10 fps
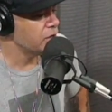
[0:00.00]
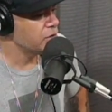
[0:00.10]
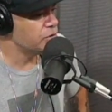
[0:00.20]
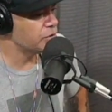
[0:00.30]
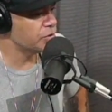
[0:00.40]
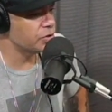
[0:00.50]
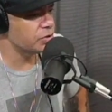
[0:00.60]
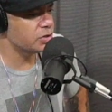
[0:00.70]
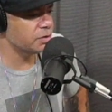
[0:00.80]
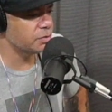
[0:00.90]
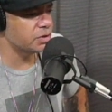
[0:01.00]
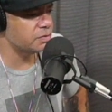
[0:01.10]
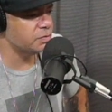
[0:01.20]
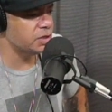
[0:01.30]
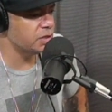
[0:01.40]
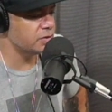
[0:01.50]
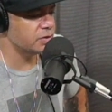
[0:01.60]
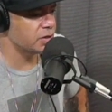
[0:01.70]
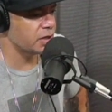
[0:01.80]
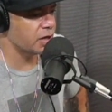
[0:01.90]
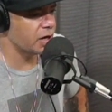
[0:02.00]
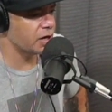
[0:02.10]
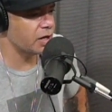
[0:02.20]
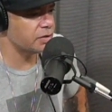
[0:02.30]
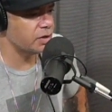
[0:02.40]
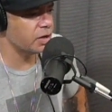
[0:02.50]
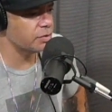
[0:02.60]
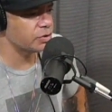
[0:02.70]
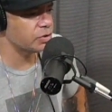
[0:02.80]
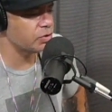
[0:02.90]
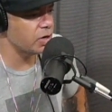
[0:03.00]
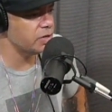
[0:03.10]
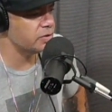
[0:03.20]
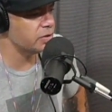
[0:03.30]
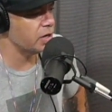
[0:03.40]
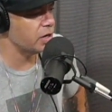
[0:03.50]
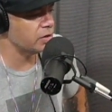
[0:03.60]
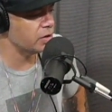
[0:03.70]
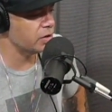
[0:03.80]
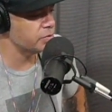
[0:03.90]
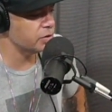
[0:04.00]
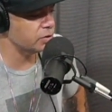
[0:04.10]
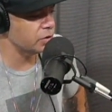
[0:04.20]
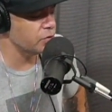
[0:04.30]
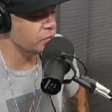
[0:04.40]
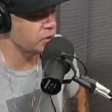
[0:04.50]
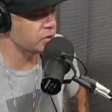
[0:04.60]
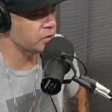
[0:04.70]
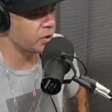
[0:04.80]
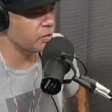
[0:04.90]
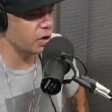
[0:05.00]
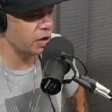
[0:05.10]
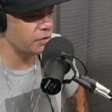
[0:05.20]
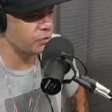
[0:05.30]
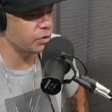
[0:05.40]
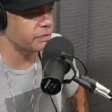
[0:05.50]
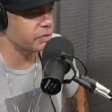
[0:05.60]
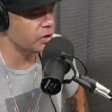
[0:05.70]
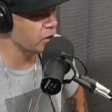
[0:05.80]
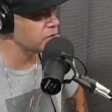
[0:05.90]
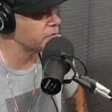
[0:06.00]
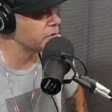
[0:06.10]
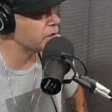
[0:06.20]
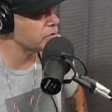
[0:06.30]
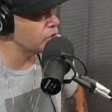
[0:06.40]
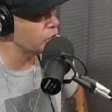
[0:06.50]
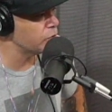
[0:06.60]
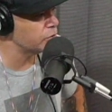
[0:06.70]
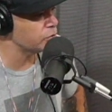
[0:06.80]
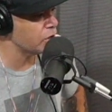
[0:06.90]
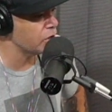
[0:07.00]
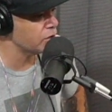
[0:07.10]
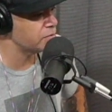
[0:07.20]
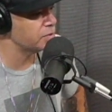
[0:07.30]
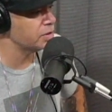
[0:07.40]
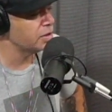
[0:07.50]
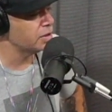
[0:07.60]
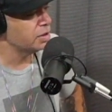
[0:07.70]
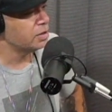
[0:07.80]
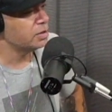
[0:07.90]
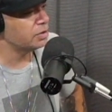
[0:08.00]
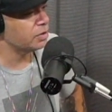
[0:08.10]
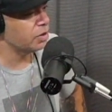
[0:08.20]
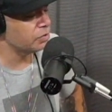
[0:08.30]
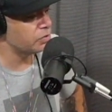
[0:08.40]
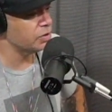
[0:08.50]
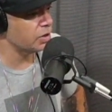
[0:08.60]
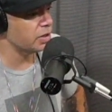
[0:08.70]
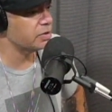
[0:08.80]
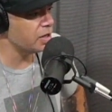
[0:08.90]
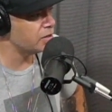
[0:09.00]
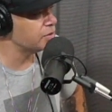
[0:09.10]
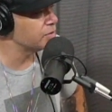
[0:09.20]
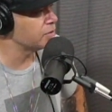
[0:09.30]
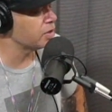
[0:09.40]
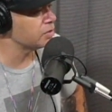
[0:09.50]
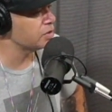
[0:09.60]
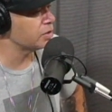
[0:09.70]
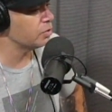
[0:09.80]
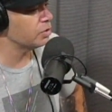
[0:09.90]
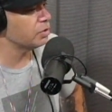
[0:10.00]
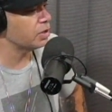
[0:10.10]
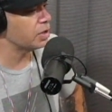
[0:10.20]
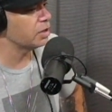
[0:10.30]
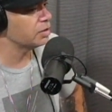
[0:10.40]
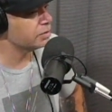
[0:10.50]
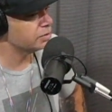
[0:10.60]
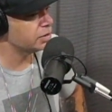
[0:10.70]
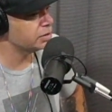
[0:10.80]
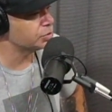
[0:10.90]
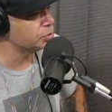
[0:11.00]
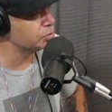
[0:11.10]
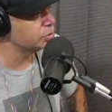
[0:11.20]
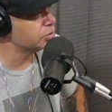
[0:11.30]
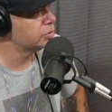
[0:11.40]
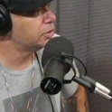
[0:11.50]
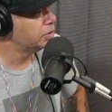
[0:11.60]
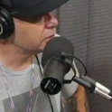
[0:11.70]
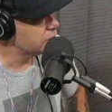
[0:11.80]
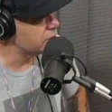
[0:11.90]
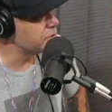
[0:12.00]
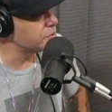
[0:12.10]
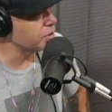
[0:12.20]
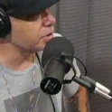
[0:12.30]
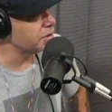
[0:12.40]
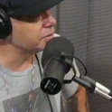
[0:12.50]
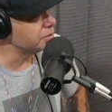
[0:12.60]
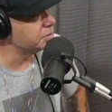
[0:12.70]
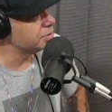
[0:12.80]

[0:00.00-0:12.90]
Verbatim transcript: you don't understand what this means. It's like, I, I thought I was crazy. I, I, thought I was alone because my wife won't even talk to me. Like, no one will talk to me. You go, you're like, thank you. And I was like, well, okay, that's cool. Let's see where it goes.